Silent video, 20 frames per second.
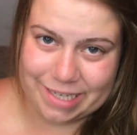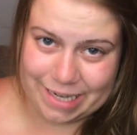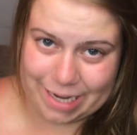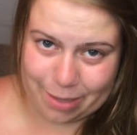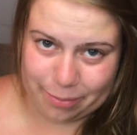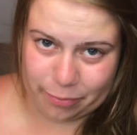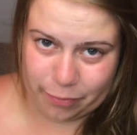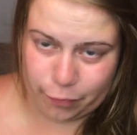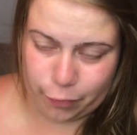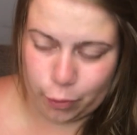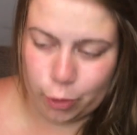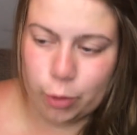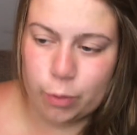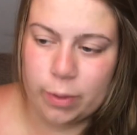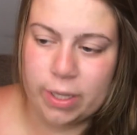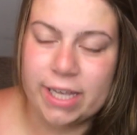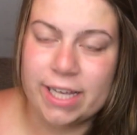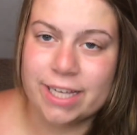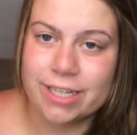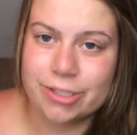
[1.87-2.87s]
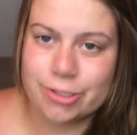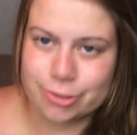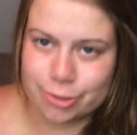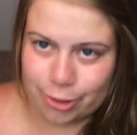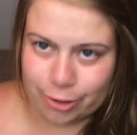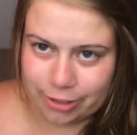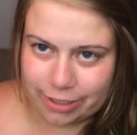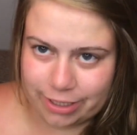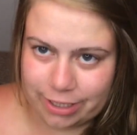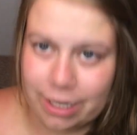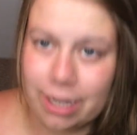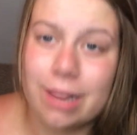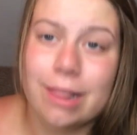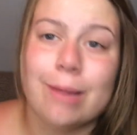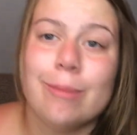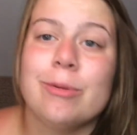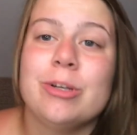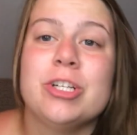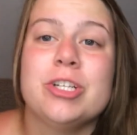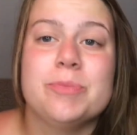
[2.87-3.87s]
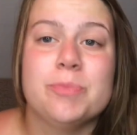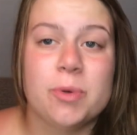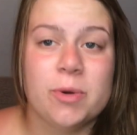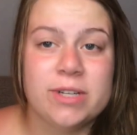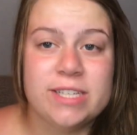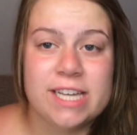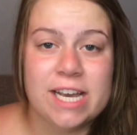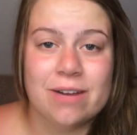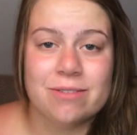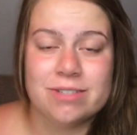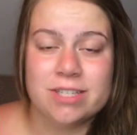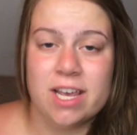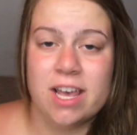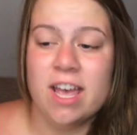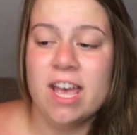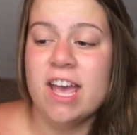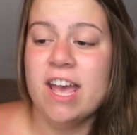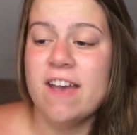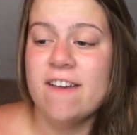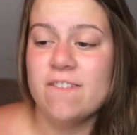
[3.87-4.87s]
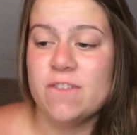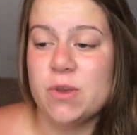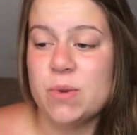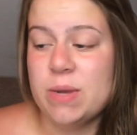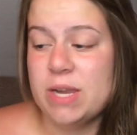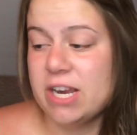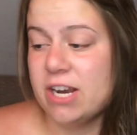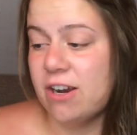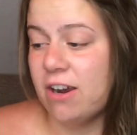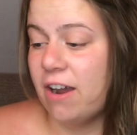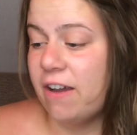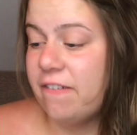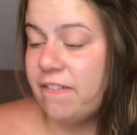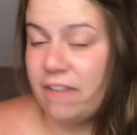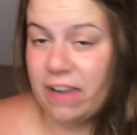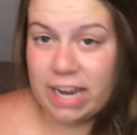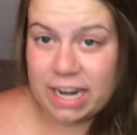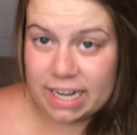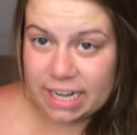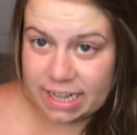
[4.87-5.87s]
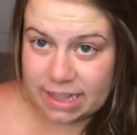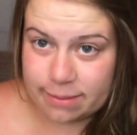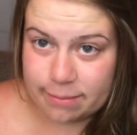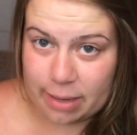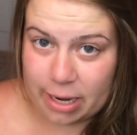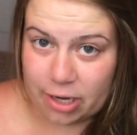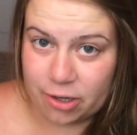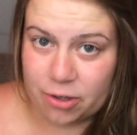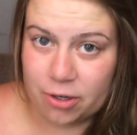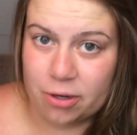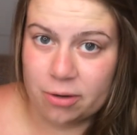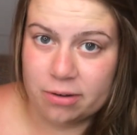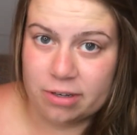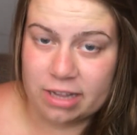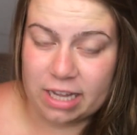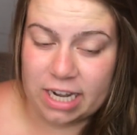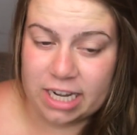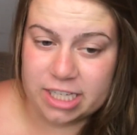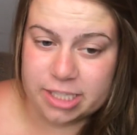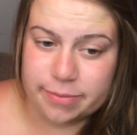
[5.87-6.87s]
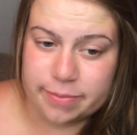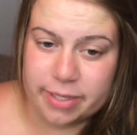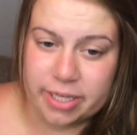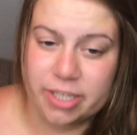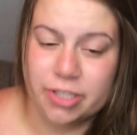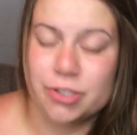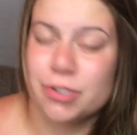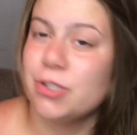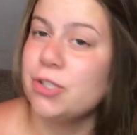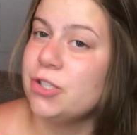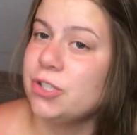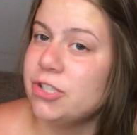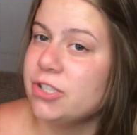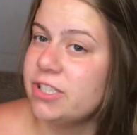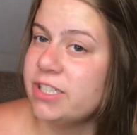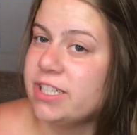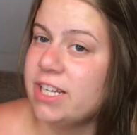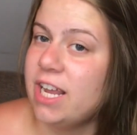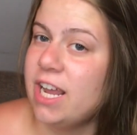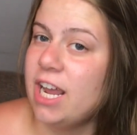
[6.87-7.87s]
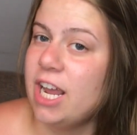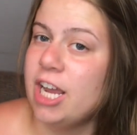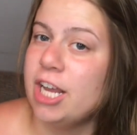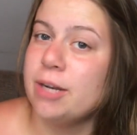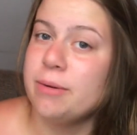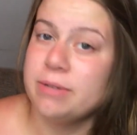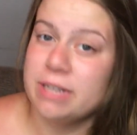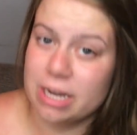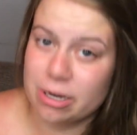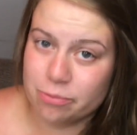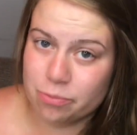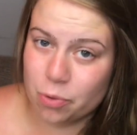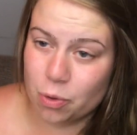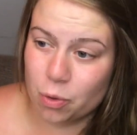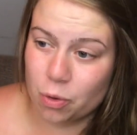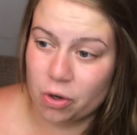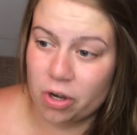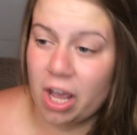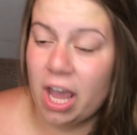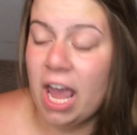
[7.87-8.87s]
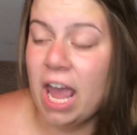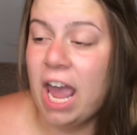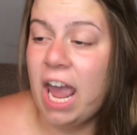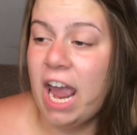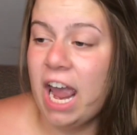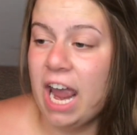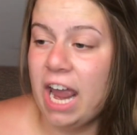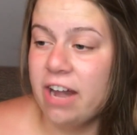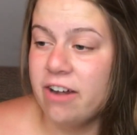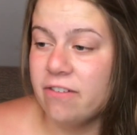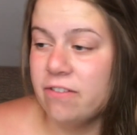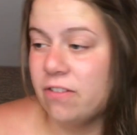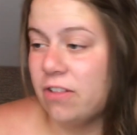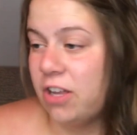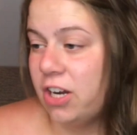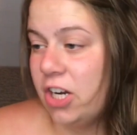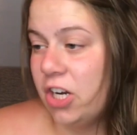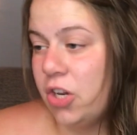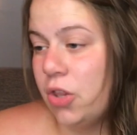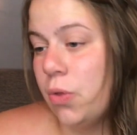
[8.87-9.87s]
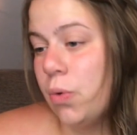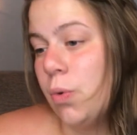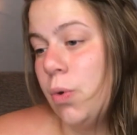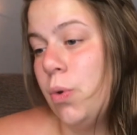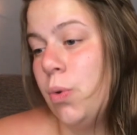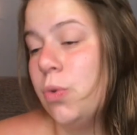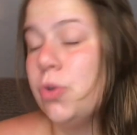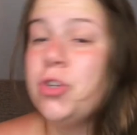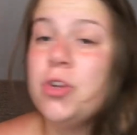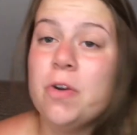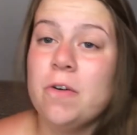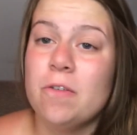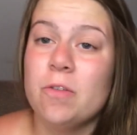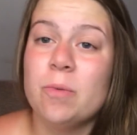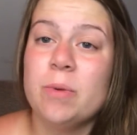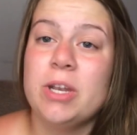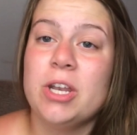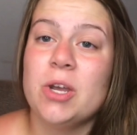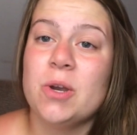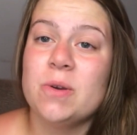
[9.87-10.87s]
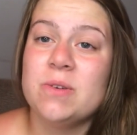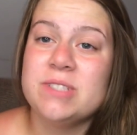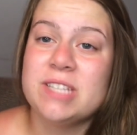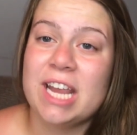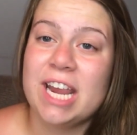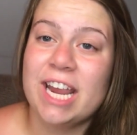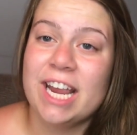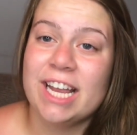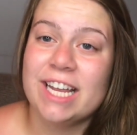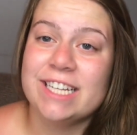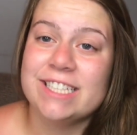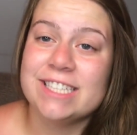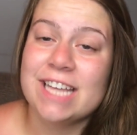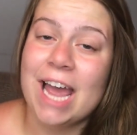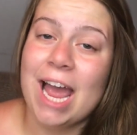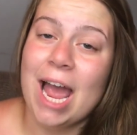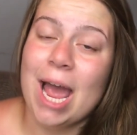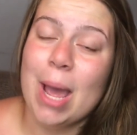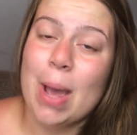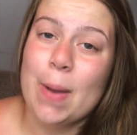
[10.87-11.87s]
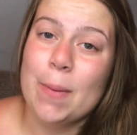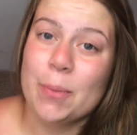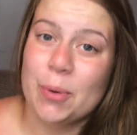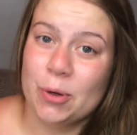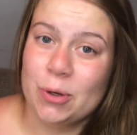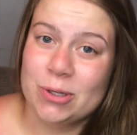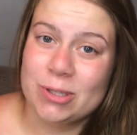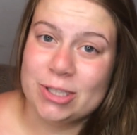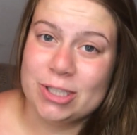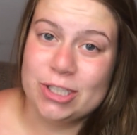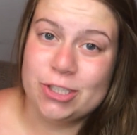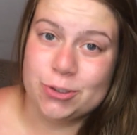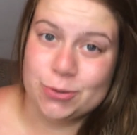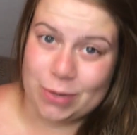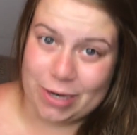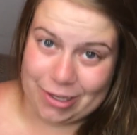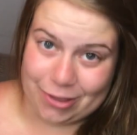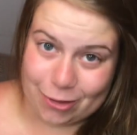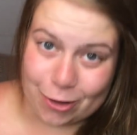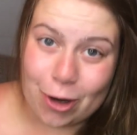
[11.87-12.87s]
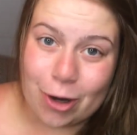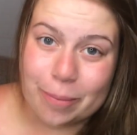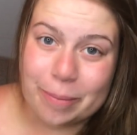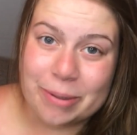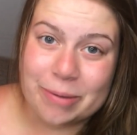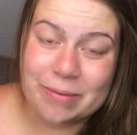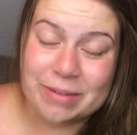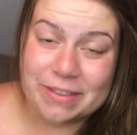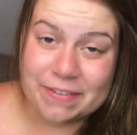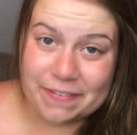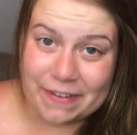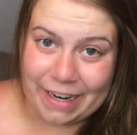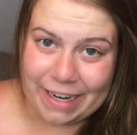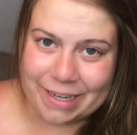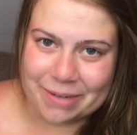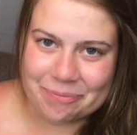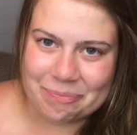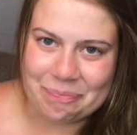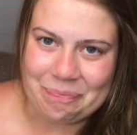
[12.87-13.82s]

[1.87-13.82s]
Now before we get started, let me just point out, if you hear a fan in the background, that is because earlier today it downpoured and flooded through two of the windows and currently drying the carpet with the fan.